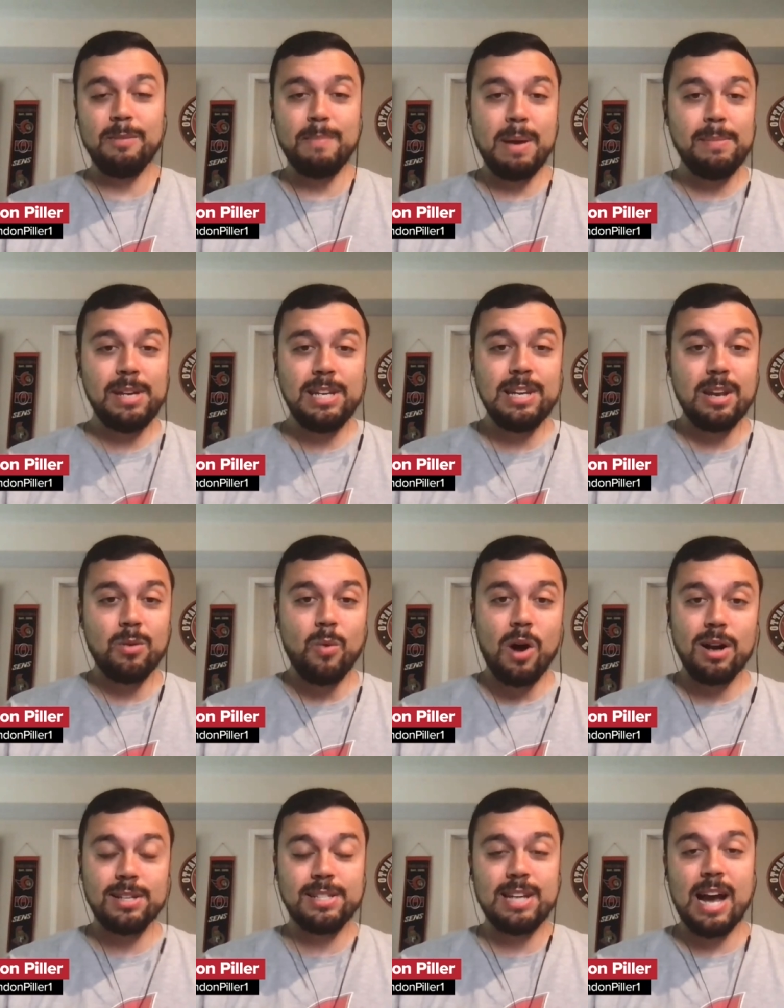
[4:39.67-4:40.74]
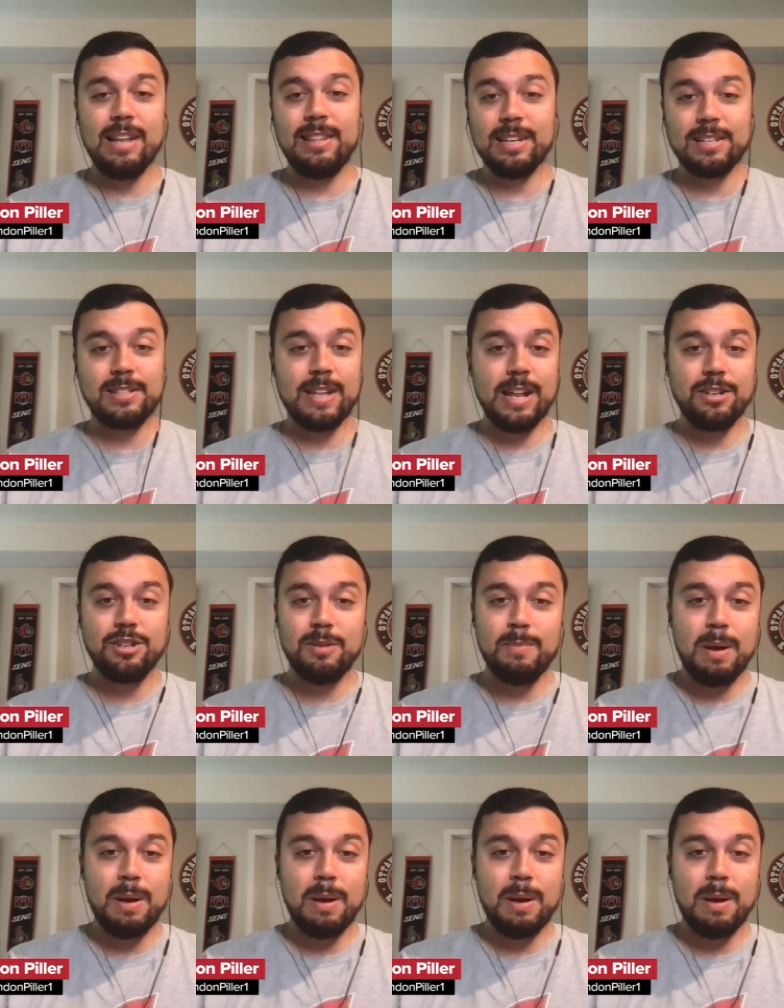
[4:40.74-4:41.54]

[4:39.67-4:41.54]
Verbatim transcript: Maybe he didn't want to sign the extension.